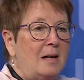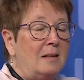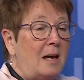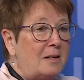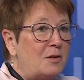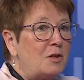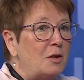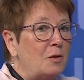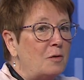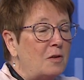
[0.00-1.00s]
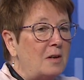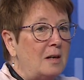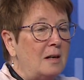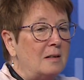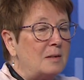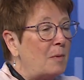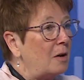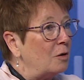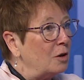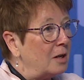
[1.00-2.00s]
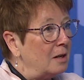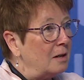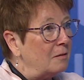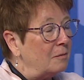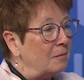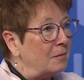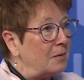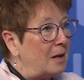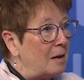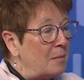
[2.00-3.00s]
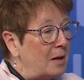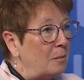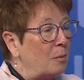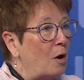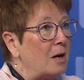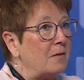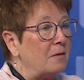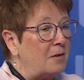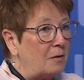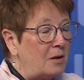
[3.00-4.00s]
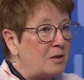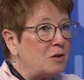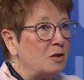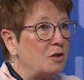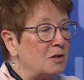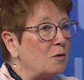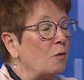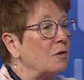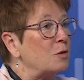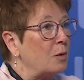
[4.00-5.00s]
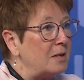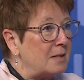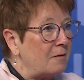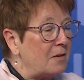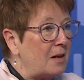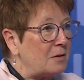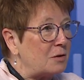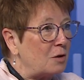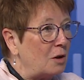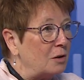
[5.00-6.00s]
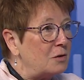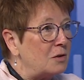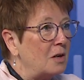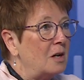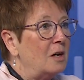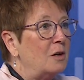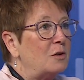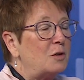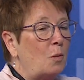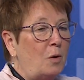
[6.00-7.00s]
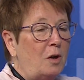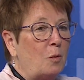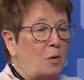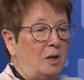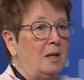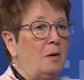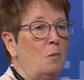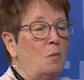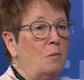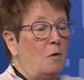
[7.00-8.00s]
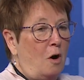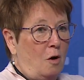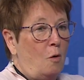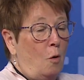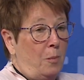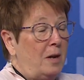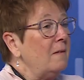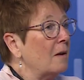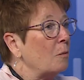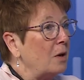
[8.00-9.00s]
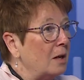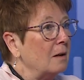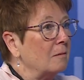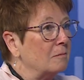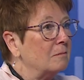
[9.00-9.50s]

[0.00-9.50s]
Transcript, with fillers: last year the Smile Cookie campaign brought the foundation just over $27,000. Wow. So we are really hoping that we,